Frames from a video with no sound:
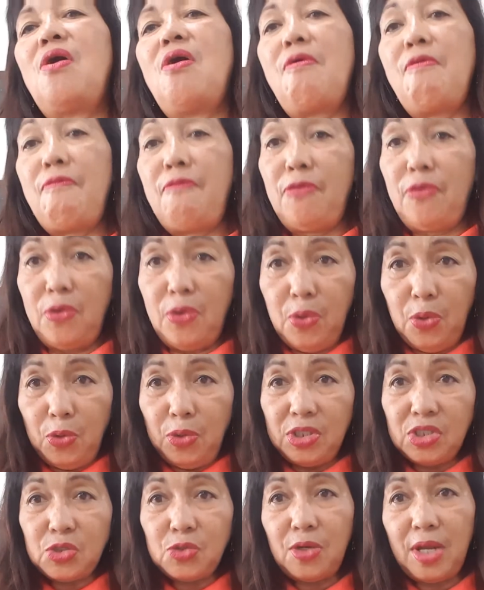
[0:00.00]
or
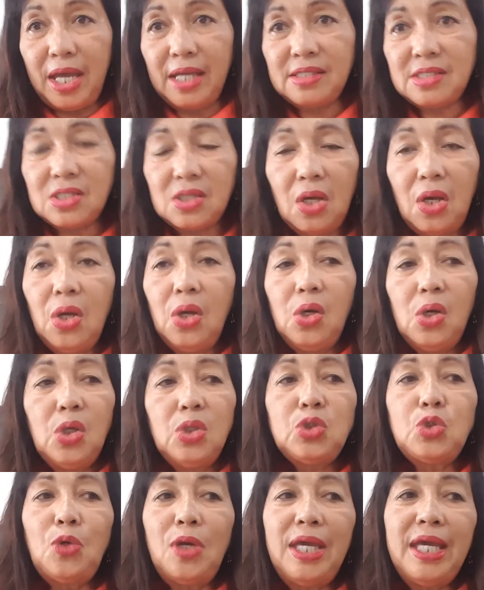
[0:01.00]
you students
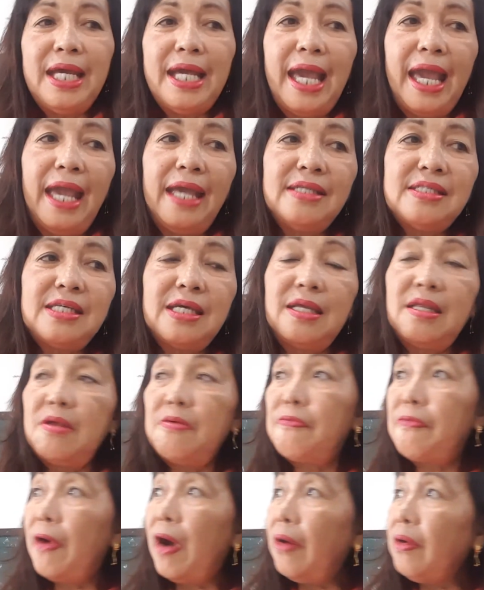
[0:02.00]
to engage in
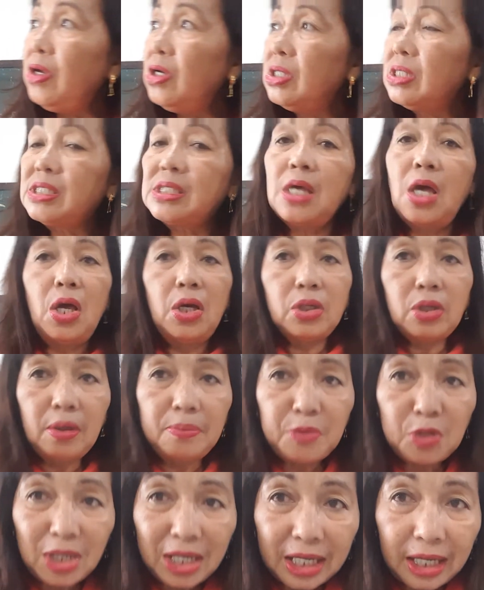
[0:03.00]
the various
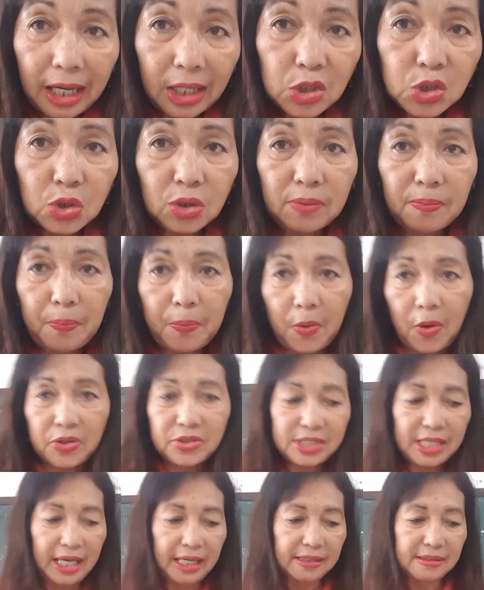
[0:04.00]
communication
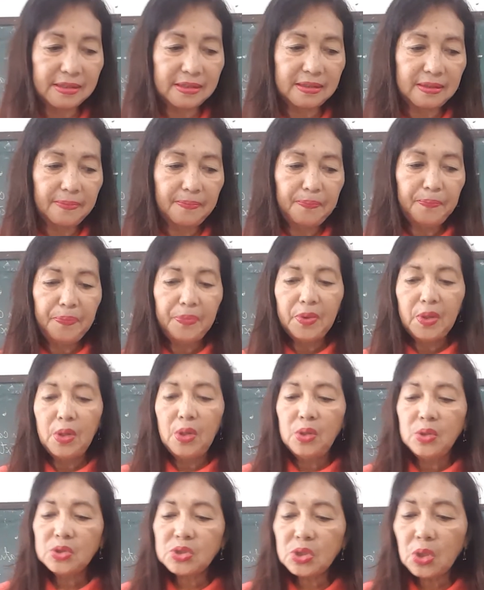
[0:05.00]
process.
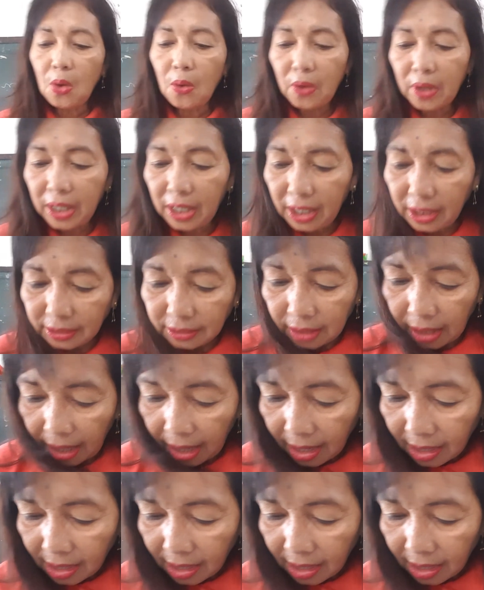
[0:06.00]
So it